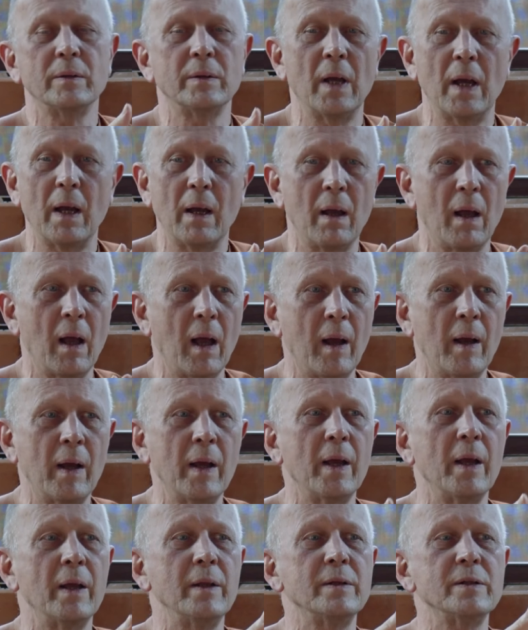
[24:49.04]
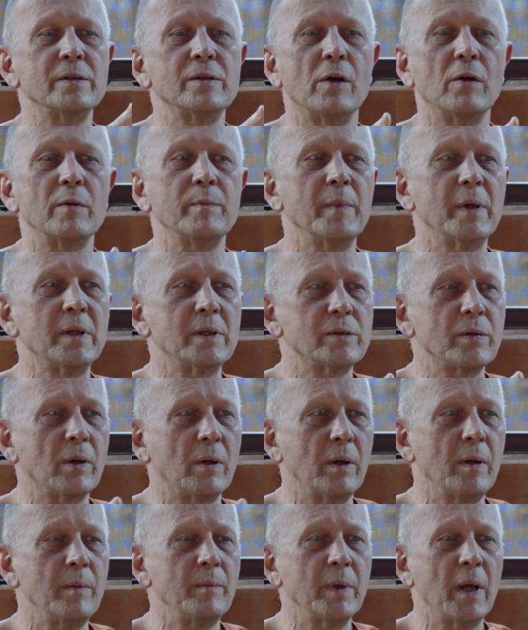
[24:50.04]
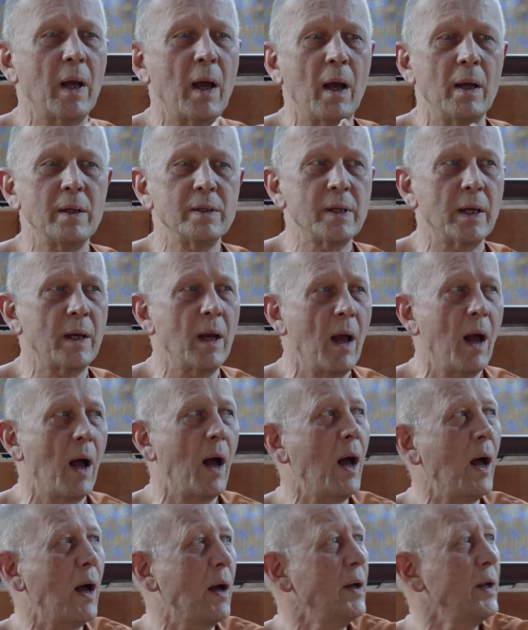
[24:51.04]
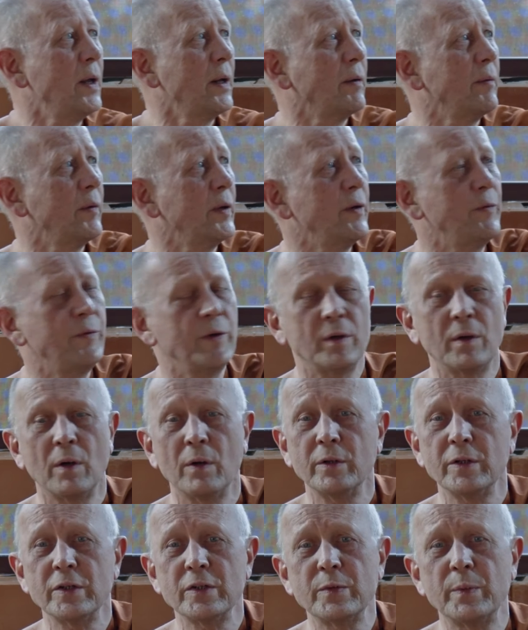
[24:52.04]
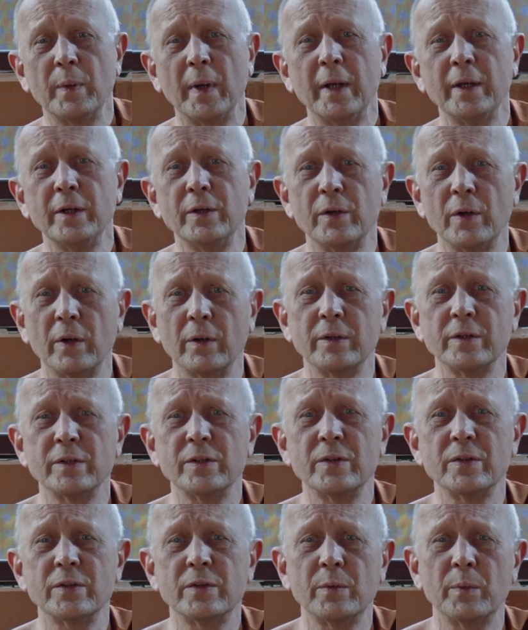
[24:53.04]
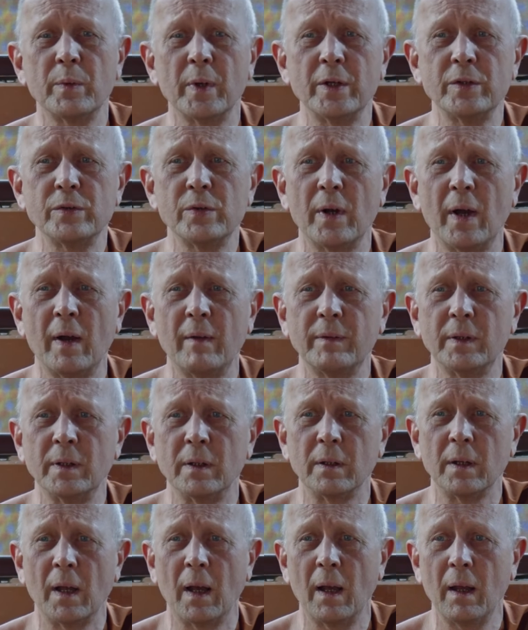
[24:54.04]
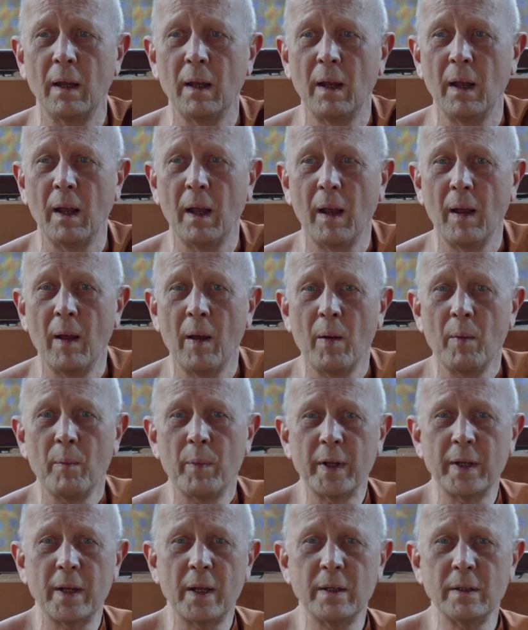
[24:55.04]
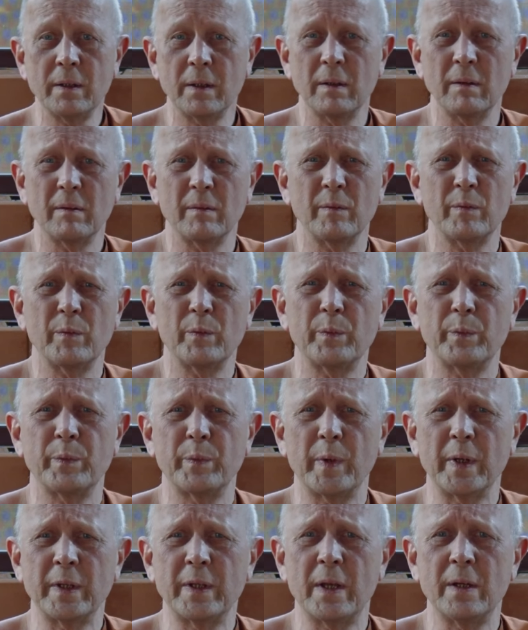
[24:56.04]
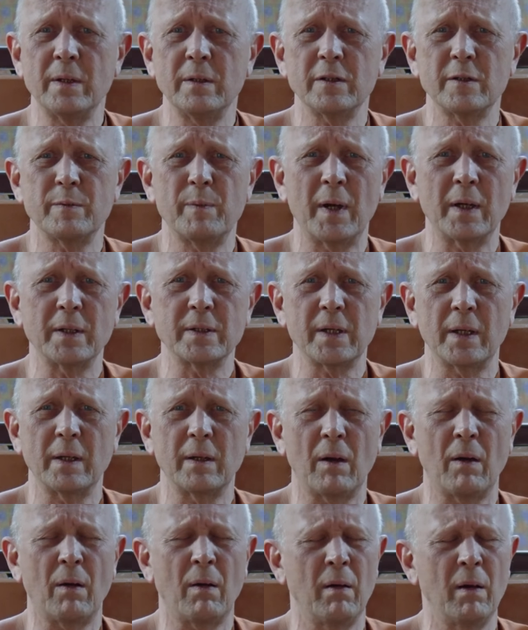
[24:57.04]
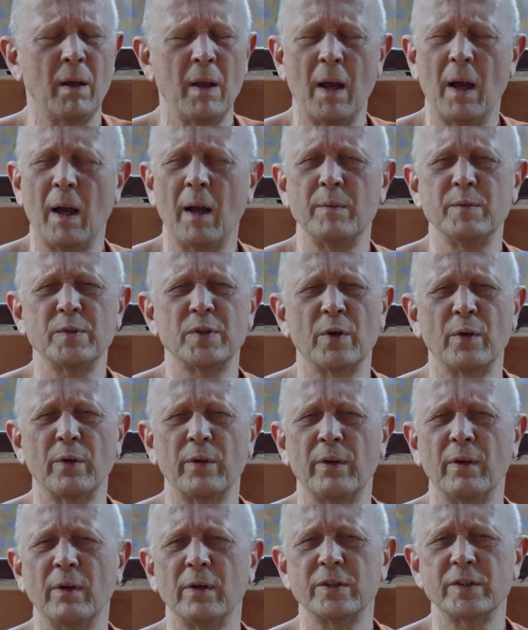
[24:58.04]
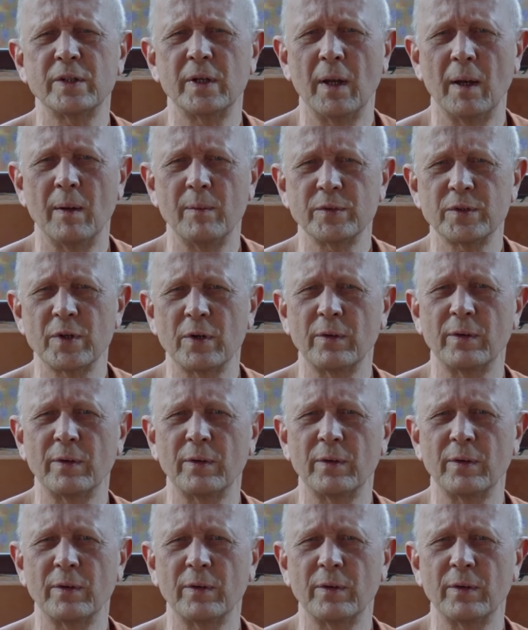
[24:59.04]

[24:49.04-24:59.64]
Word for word: Yeah, uh, and this old man saw him, yeah, and said, ah, if you go this way, you know, this is the way to heaven, yeah? But then, but then this monk said, oh, I'm so thirsty, I'm so